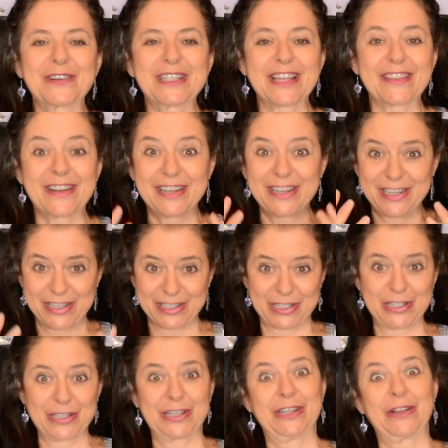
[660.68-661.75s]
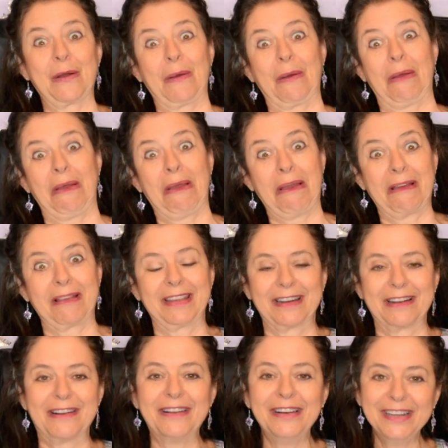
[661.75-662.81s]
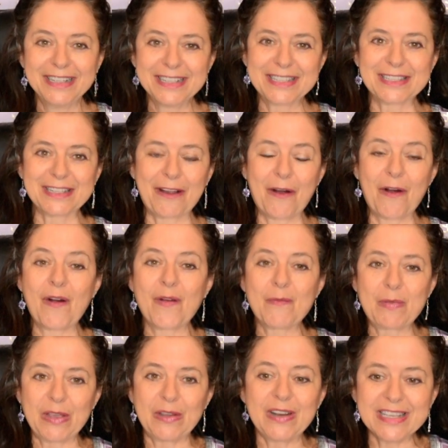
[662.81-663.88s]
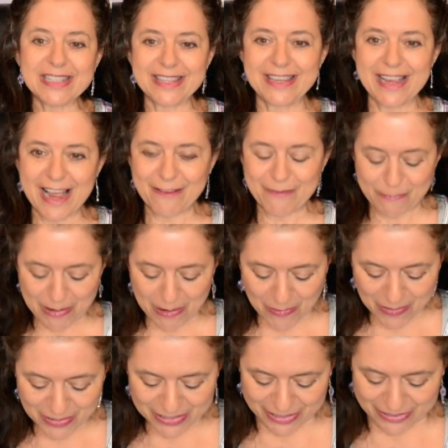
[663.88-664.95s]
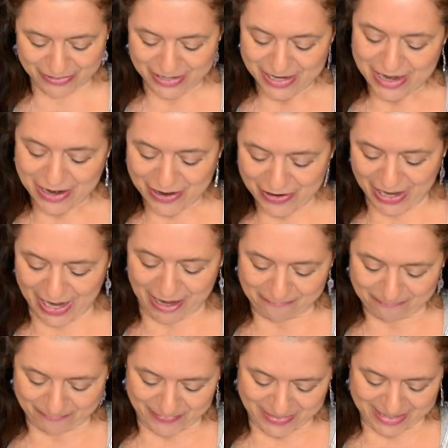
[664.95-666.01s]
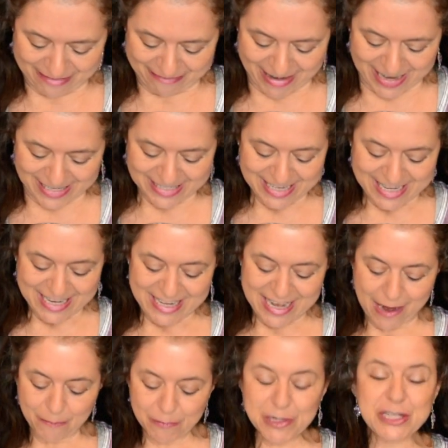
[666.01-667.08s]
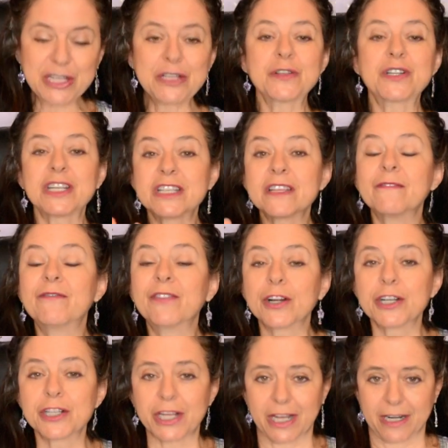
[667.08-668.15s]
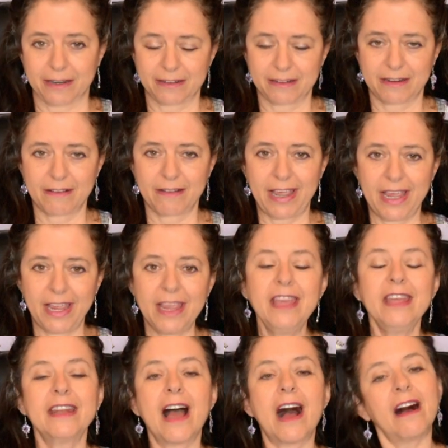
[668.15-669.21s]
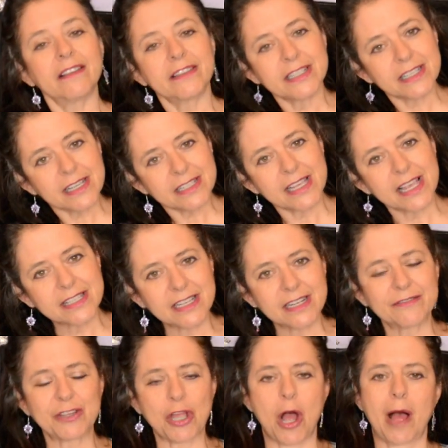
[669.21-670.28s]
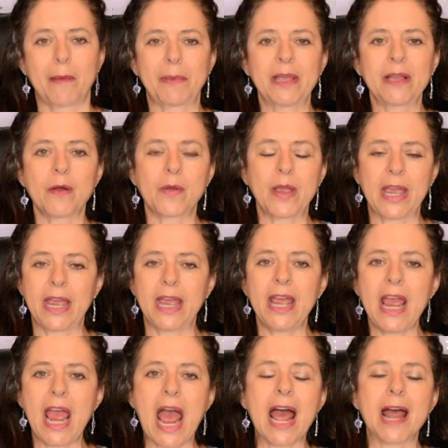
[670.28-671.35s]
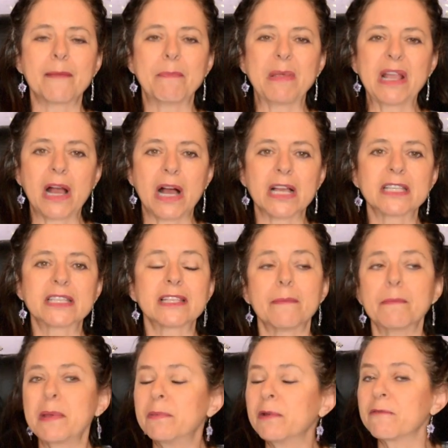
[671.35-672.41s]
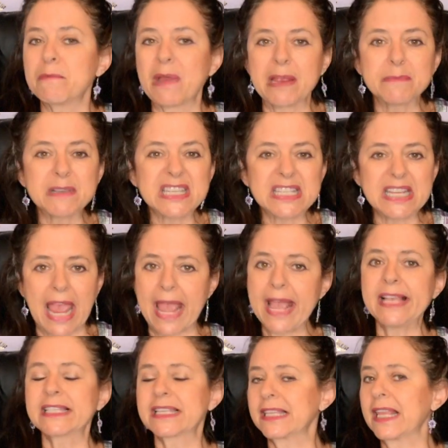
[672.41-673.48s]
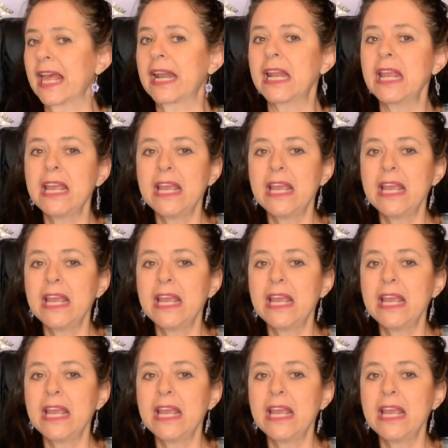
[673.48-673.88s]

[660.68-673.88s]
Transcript: each other, and you just look and you go, So beauty is in the eye of the beholder. Okay, great. Number 2, she's a virgin. Okay, now this is a sensitive topic, okay, and because some people have made mistakes and then